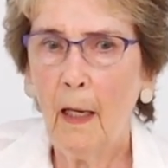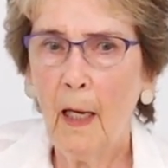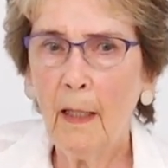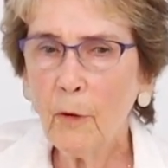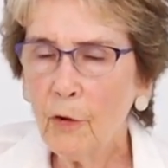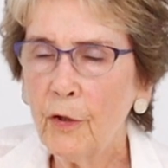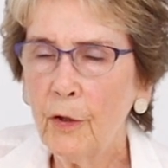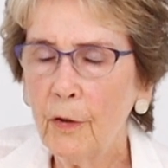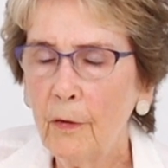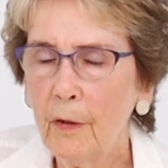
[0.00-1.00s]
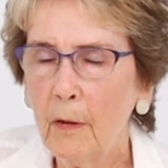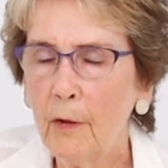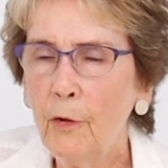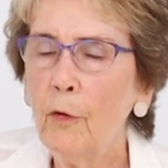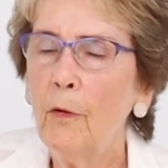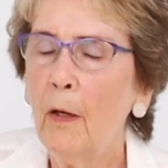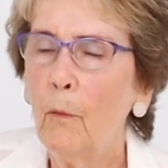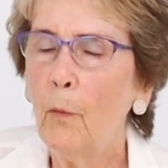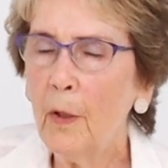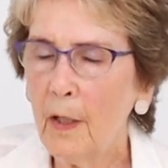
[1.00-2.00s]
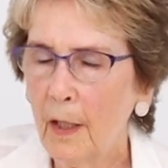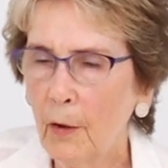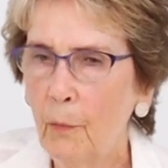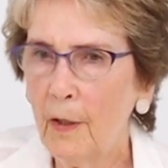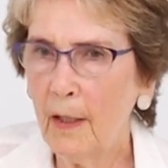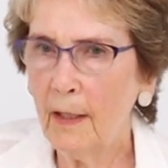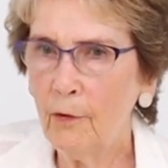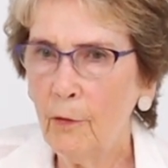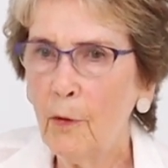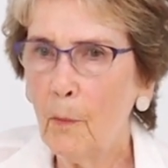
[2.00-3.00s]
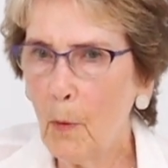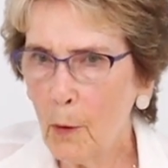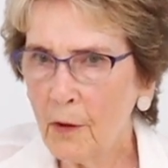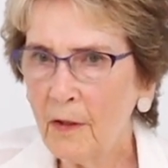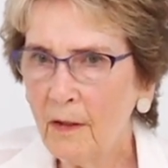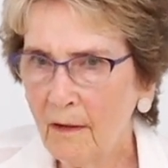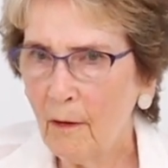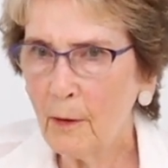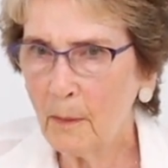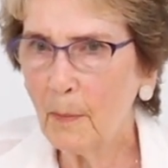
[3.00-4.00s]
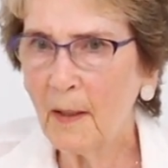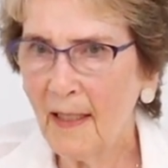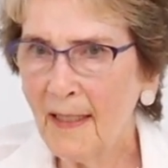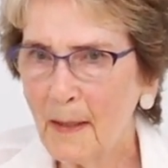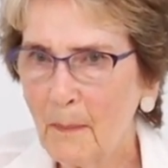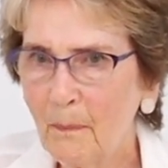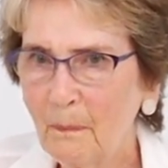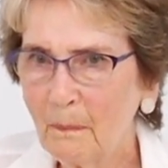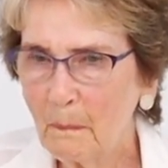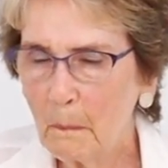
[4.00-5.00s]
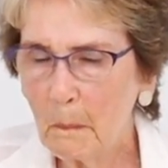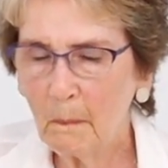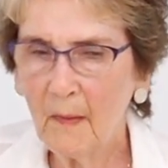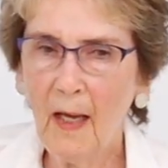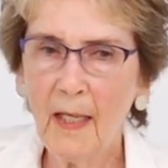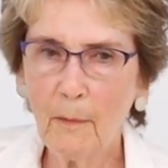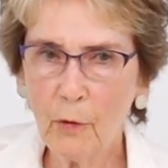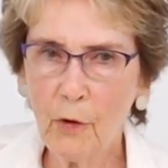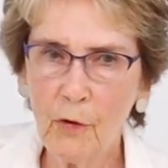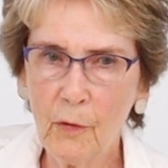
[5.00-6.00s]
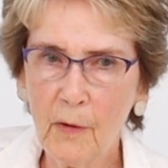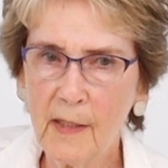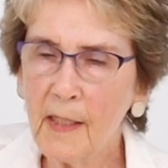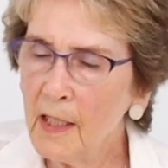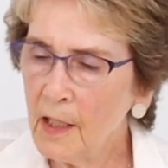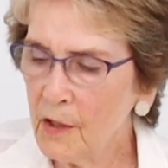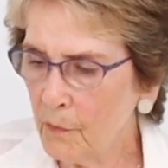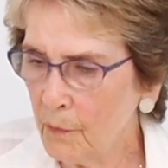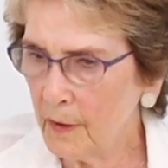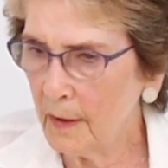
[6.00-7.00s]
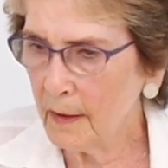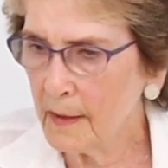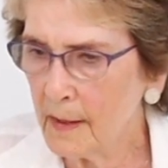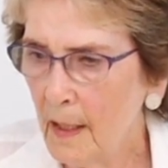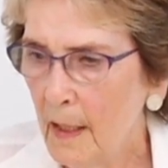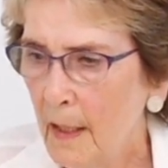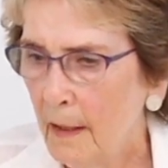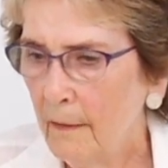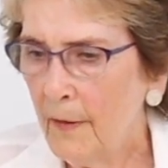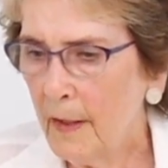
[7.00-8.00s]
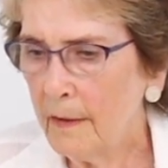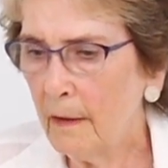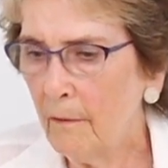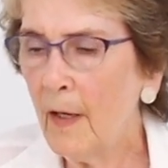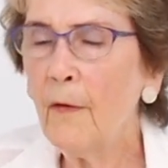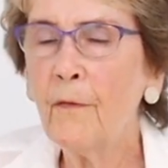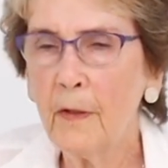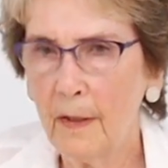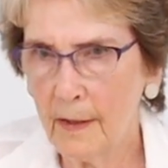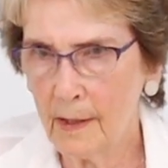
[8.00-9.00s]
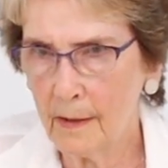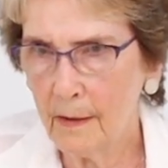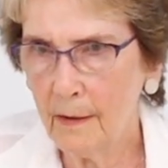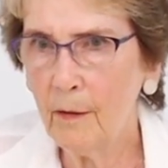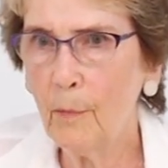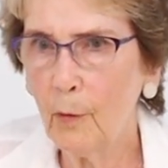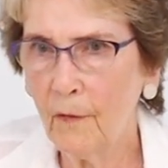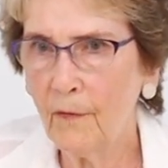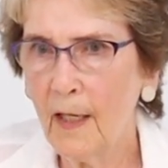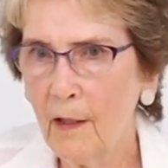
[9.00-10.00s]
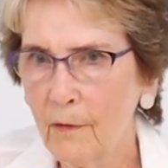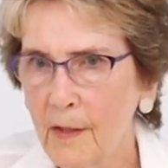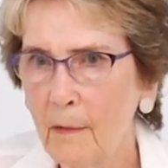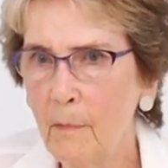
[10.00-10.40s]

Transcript: I'm going to do work where I do the border on the plate. And I'm going to do a series of works that reference the Book of Kells, the